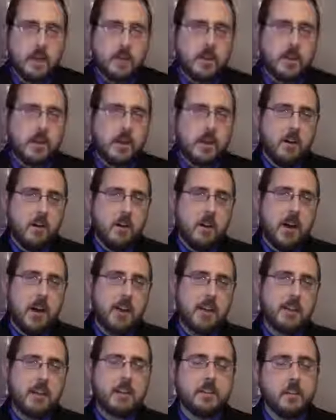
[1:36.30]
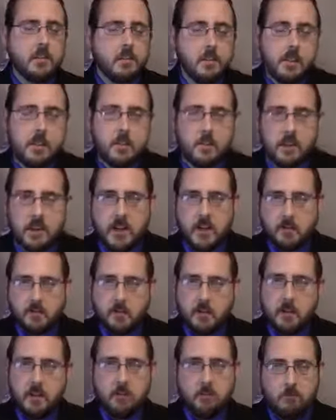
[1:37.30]
Now, I like to think that I've
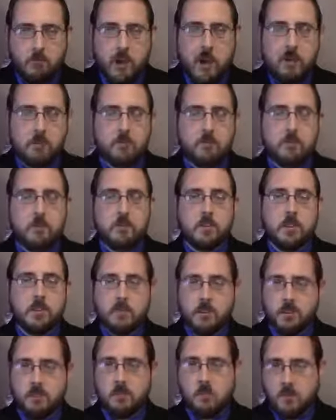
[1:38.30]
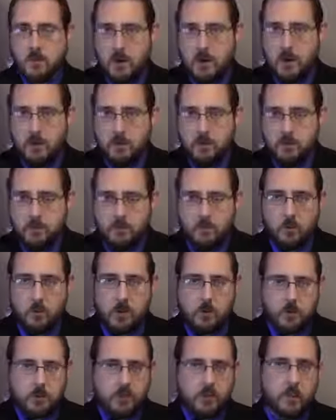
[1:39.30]
been around a little while, so
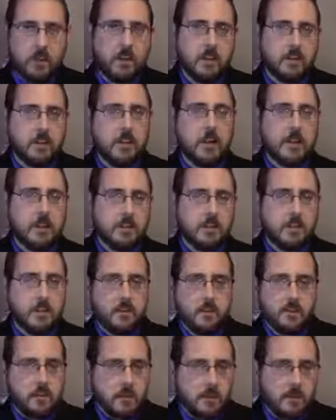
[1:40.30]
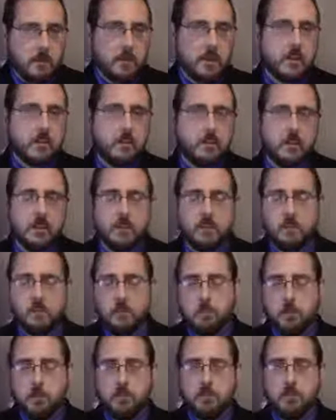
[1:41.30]
I've seen a lot of these gimmicks that
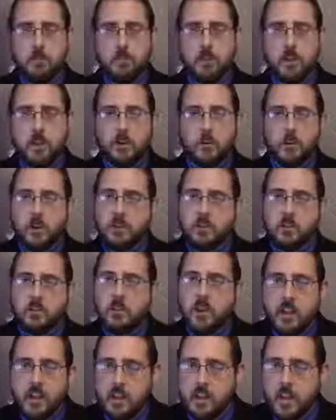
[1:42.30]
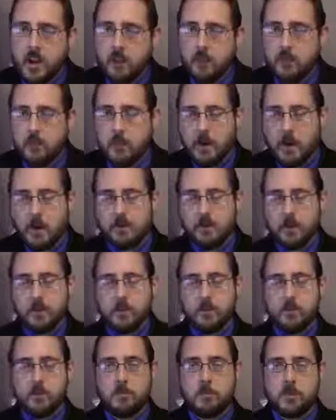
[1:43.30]
supposedly are going to take care of poverty
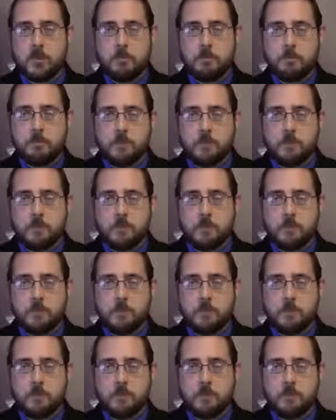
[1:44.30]
globally.